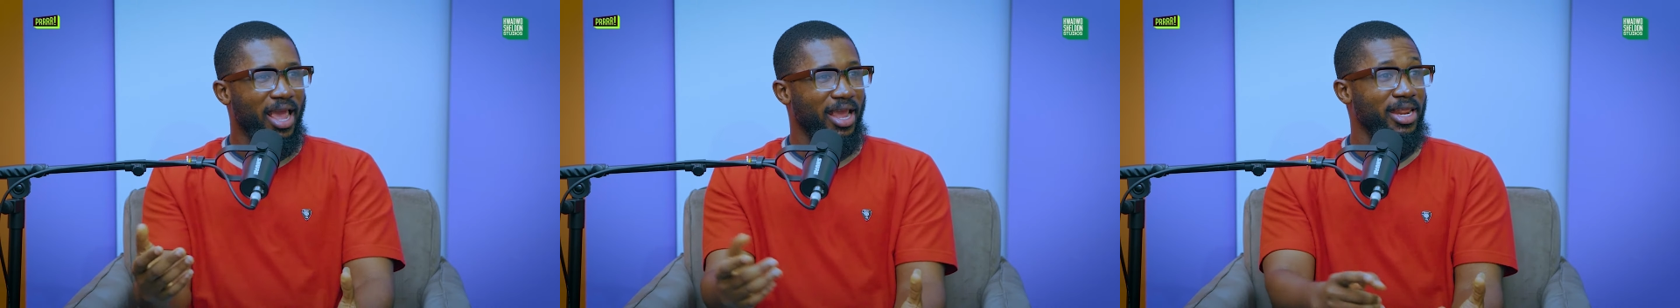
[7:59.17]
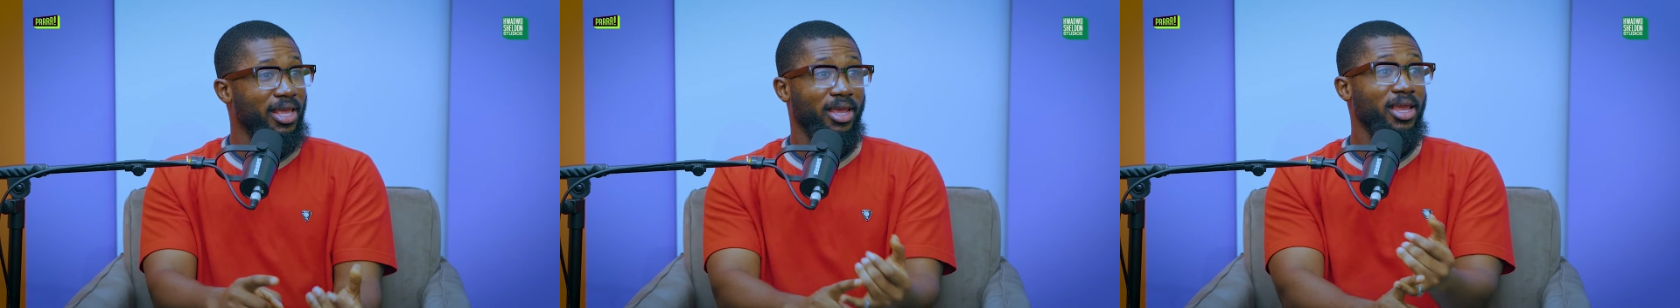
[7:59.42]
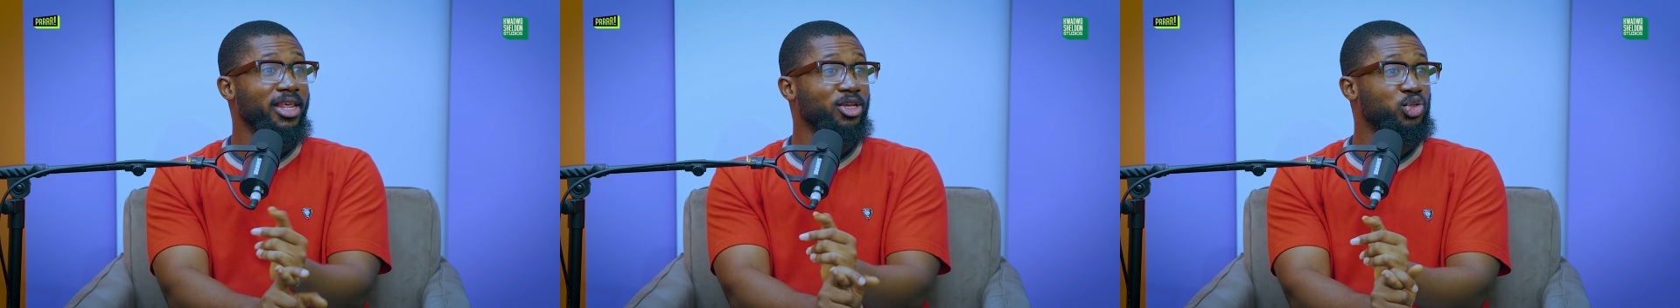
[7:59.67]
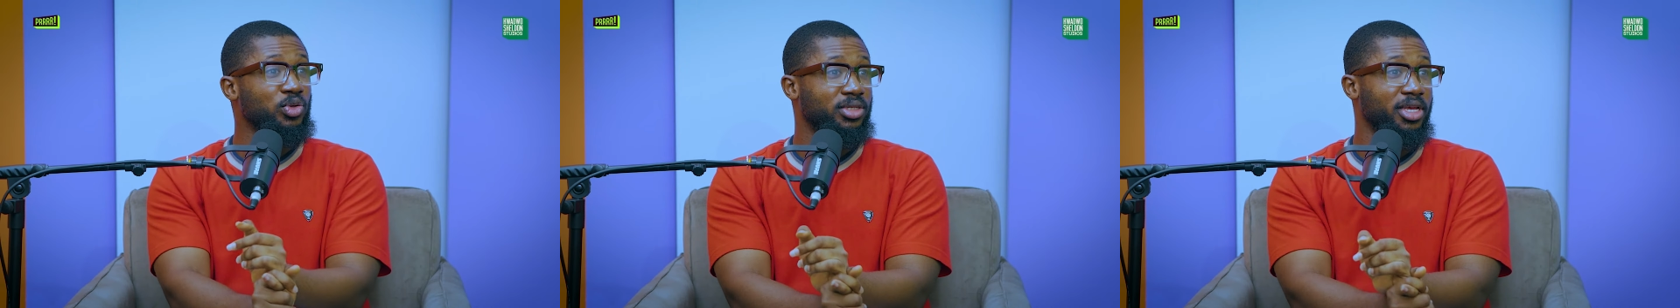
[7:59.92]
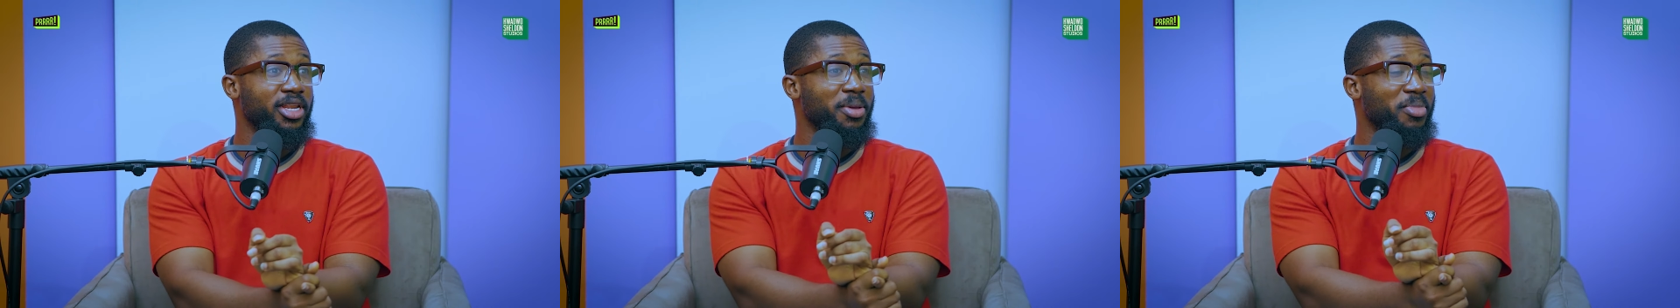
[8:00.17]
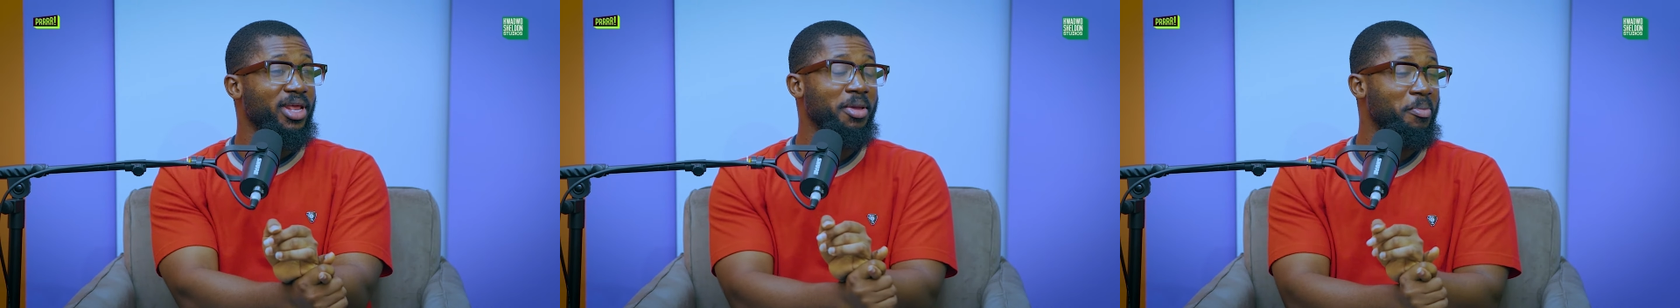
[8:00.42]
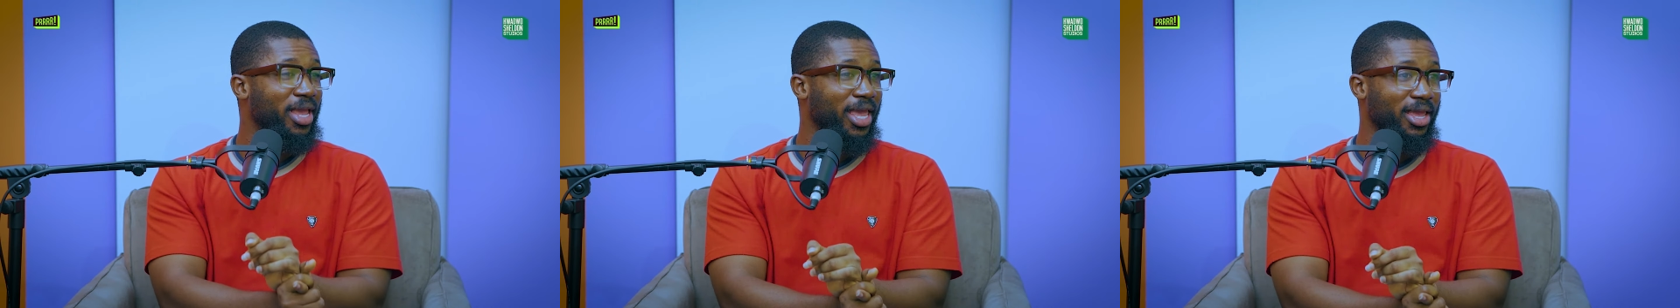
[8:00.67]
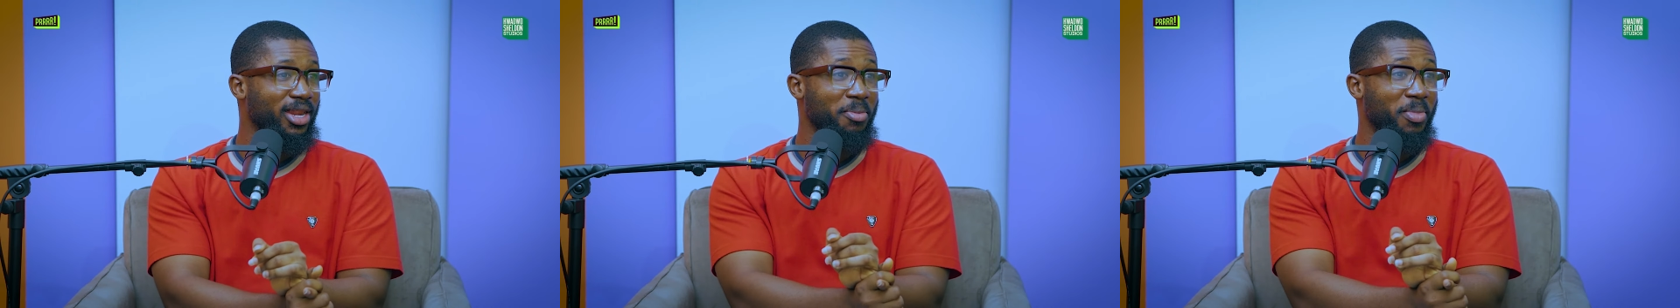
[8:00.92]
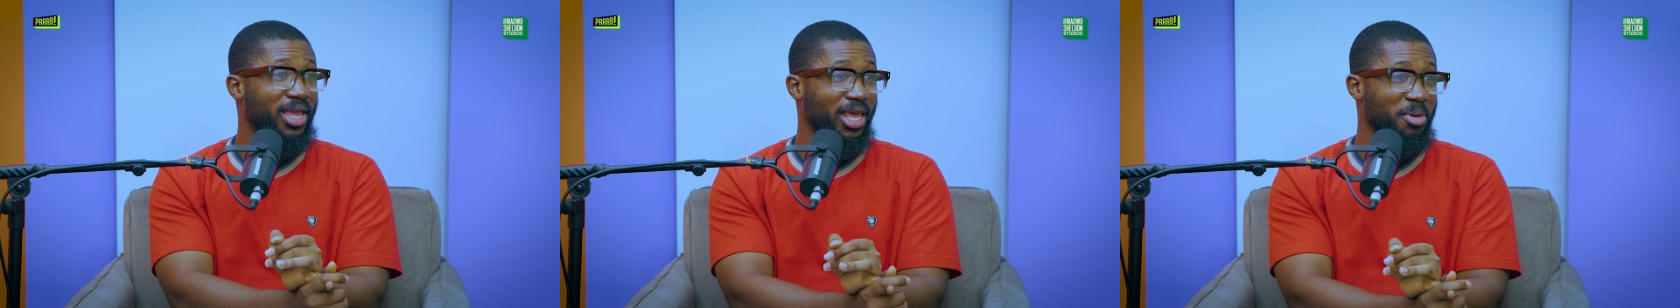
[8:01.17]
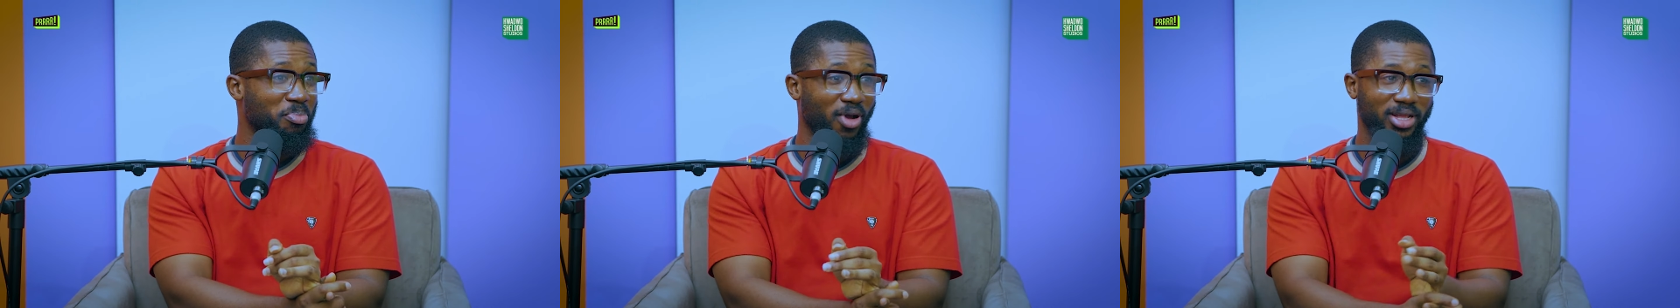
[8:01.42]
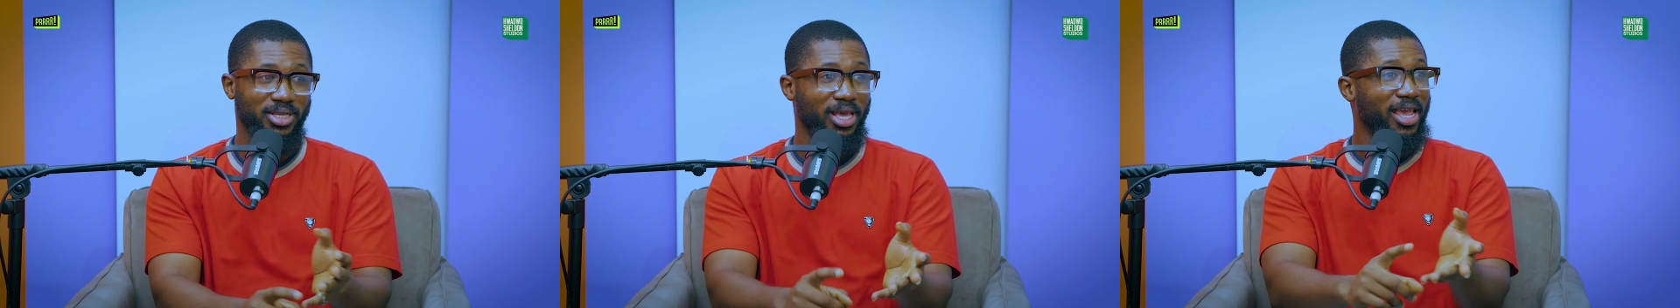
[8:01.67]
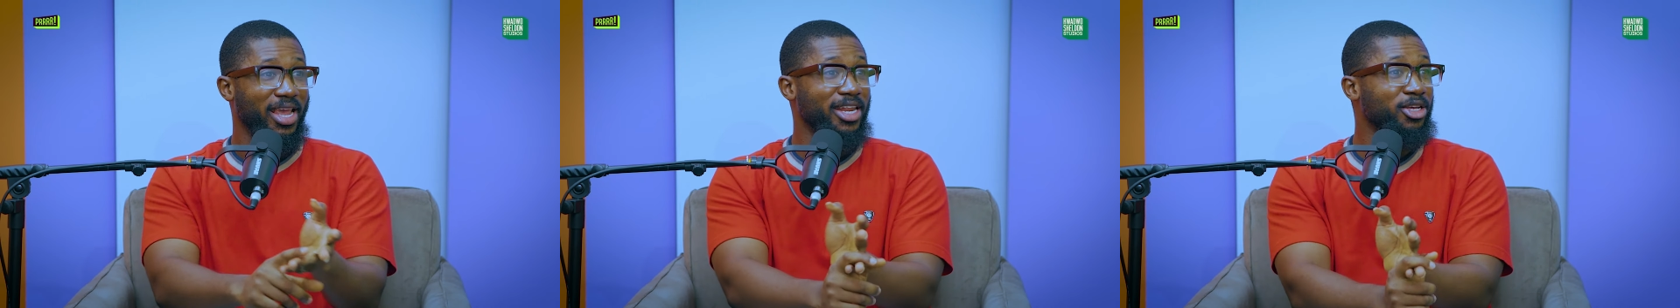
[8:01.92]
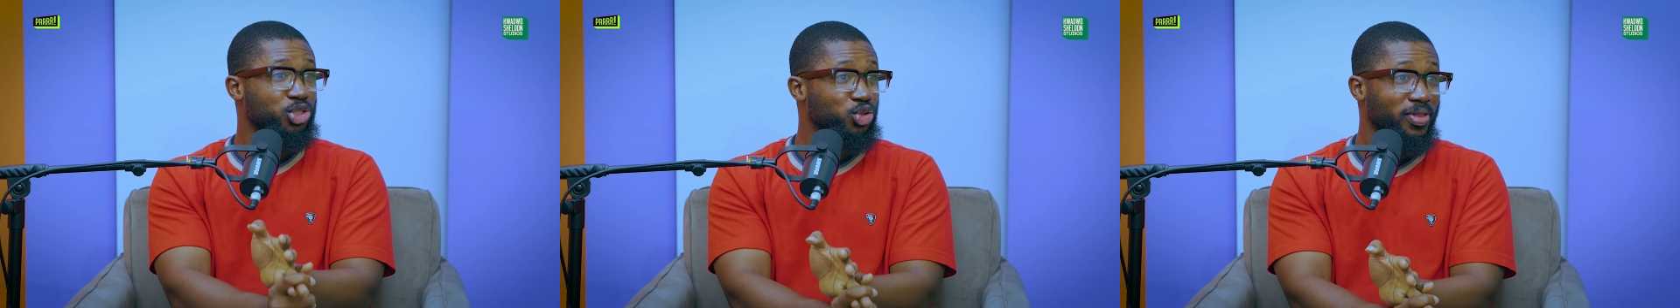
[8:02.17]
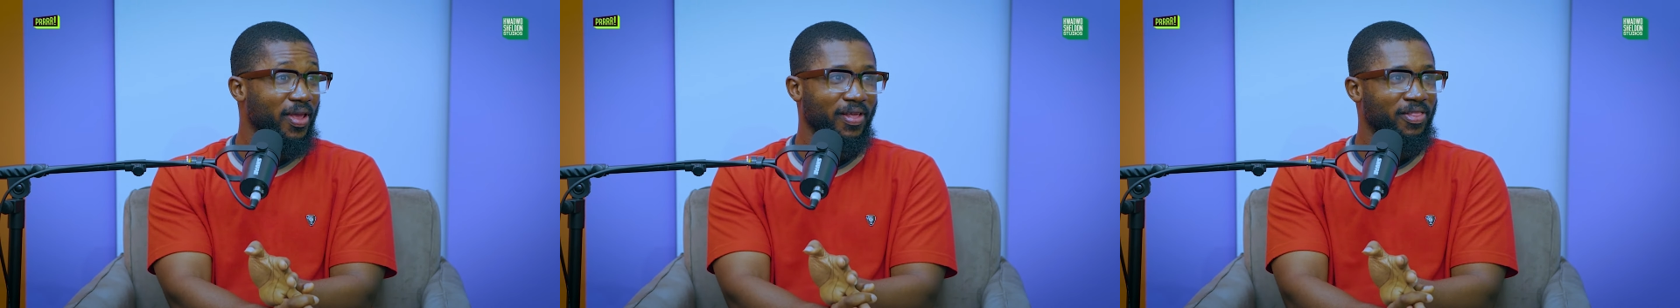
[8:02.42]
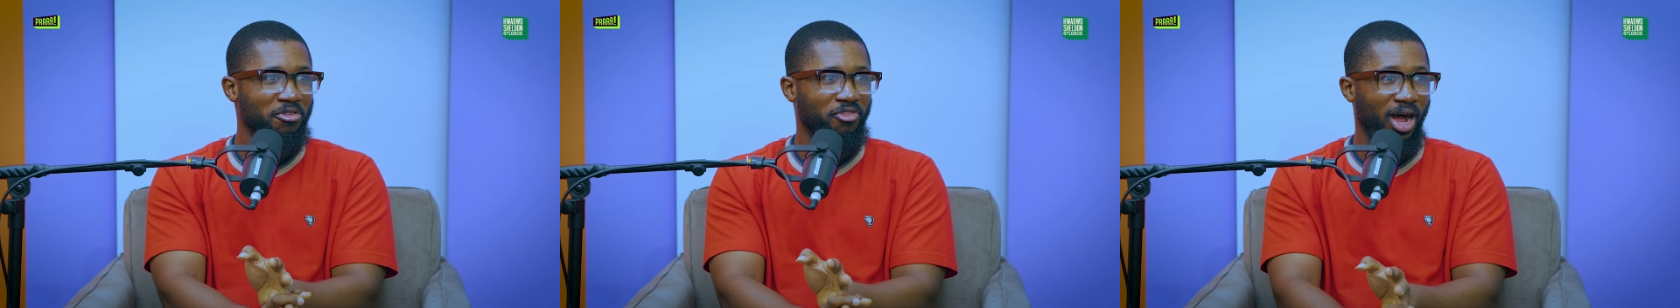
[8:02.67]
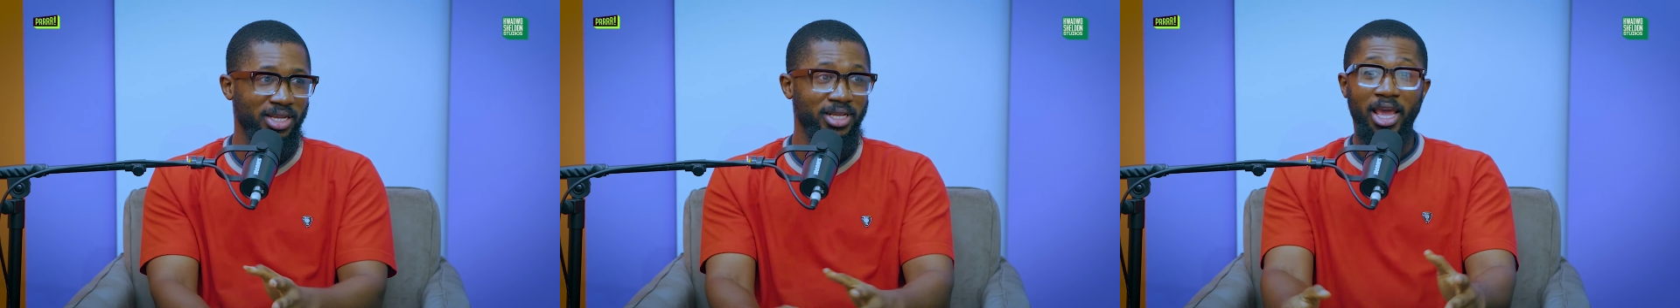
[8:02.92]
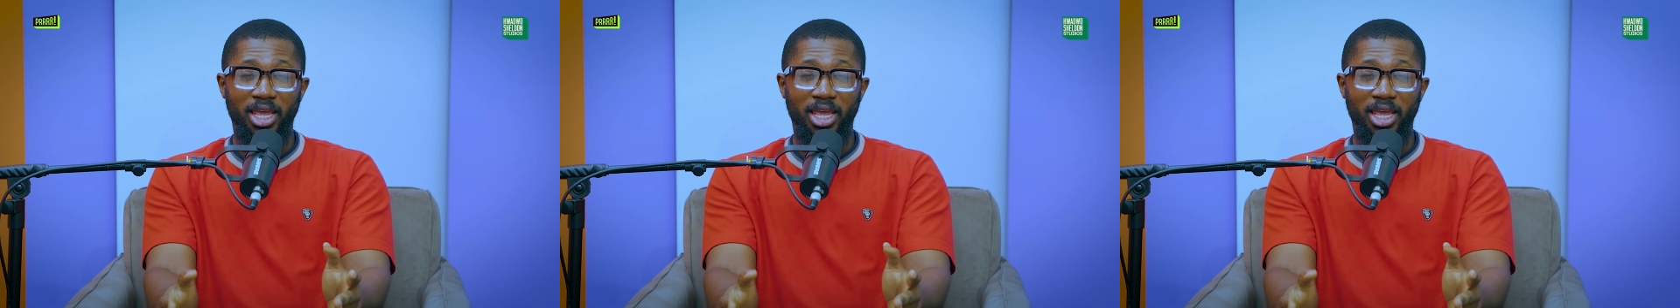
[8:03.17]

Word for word: He didn't he didn't shoot. He didn't he didn't make it. He didn't make mm. any points. He didn't shoot anything for us.